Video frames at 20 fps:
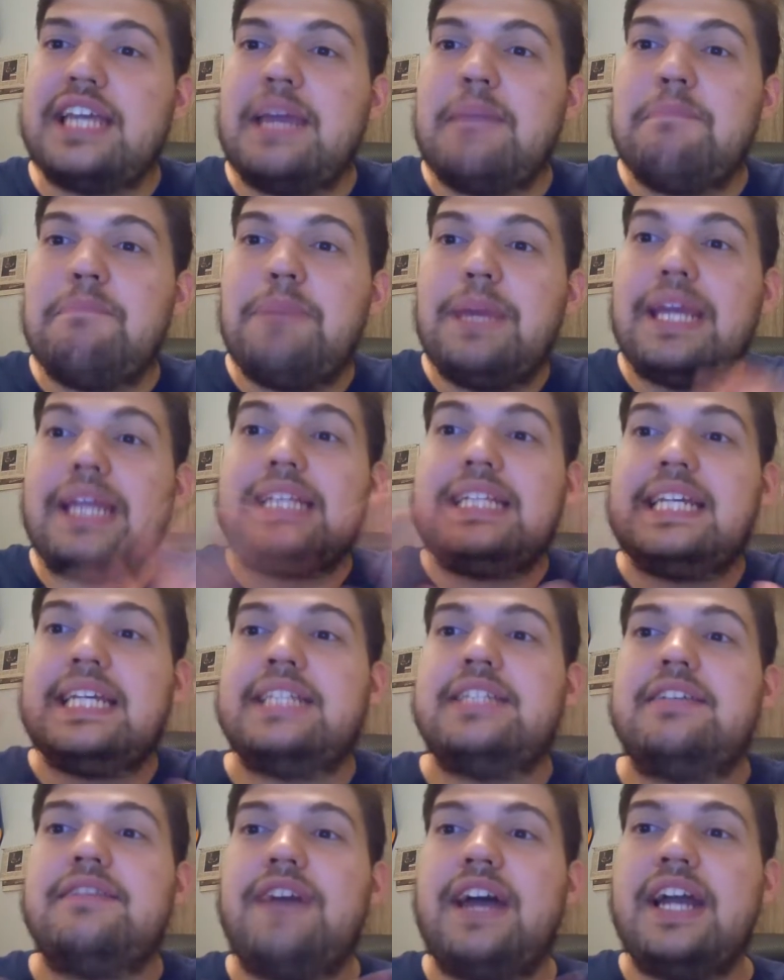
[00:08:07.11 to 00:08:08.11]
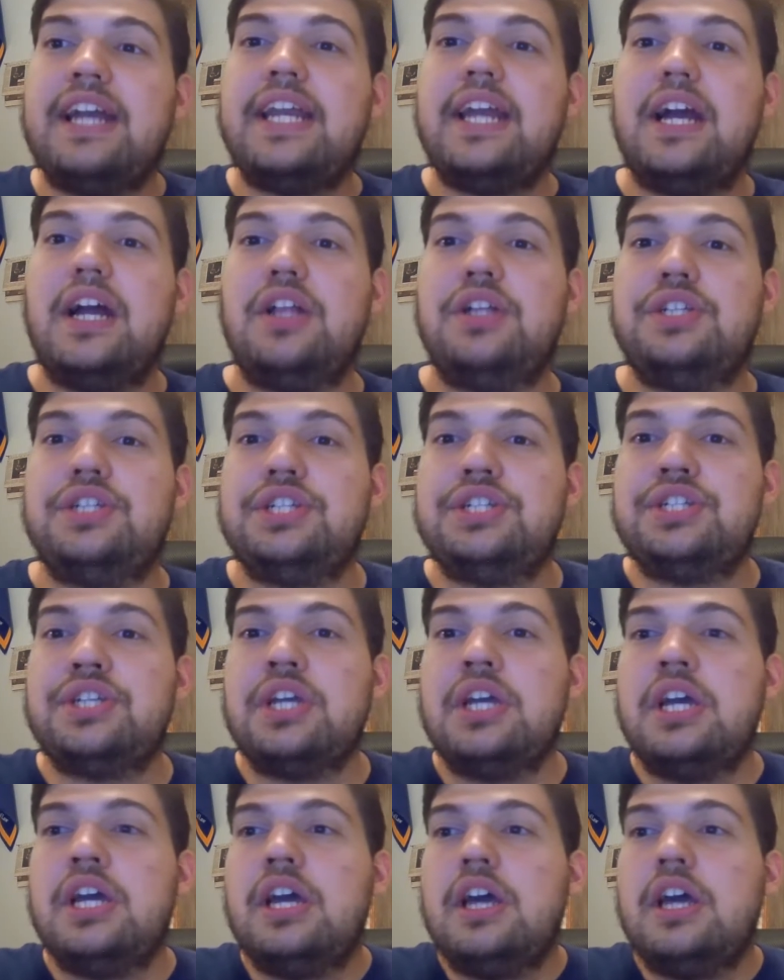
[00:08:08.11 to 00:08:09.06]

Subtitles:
a big tent of ideologies.